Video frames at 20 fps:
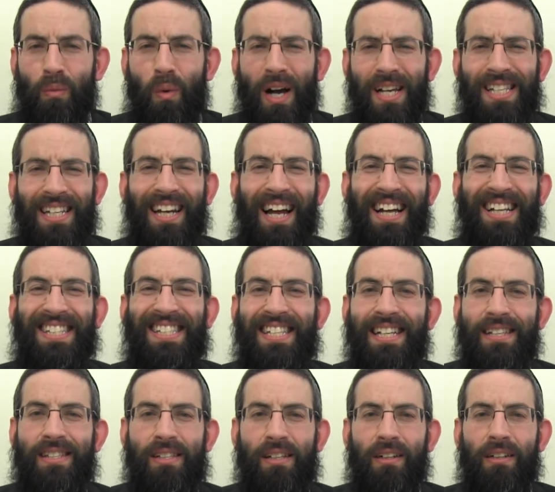Why is it a
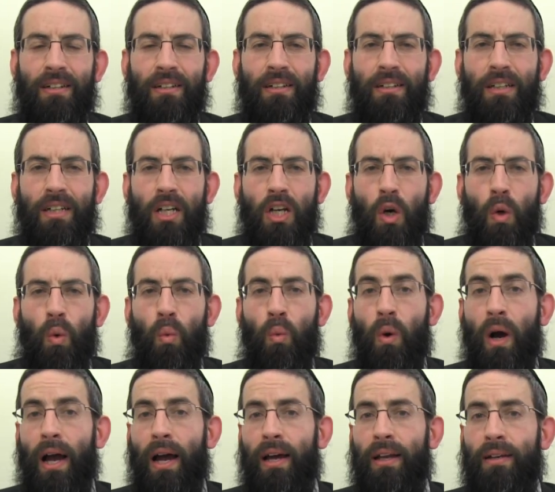chatzitza
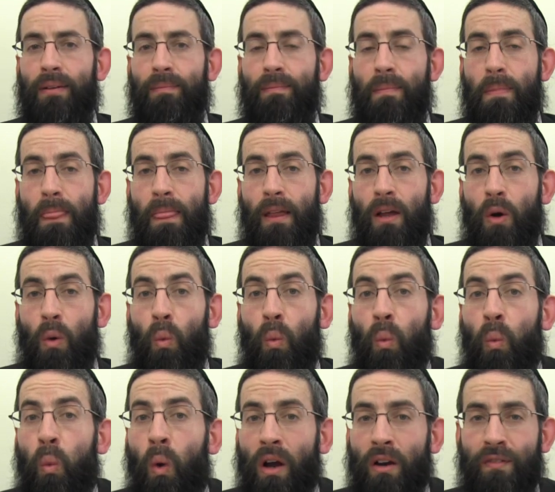when
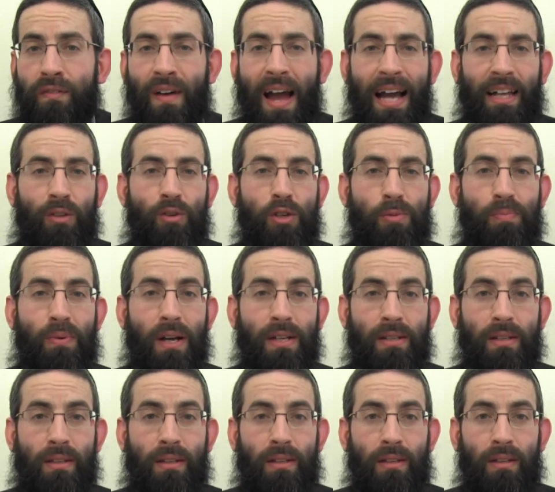one factor is
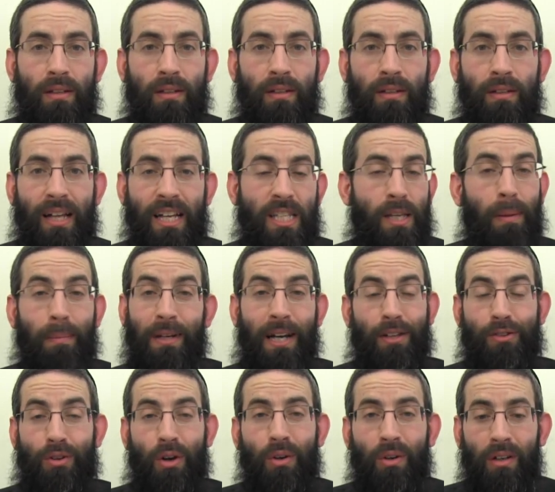present? That's not
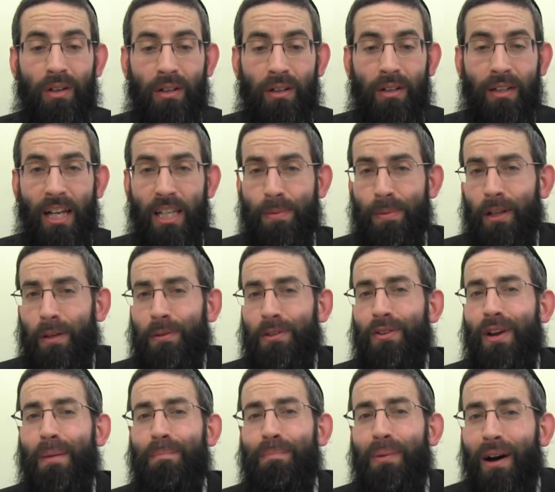minat Torah. That's merely
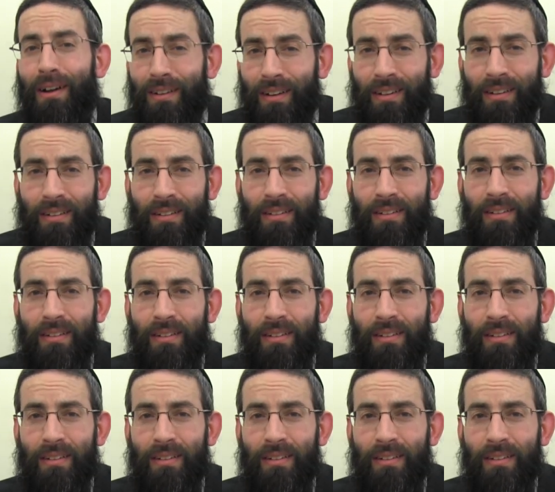midrabbanan.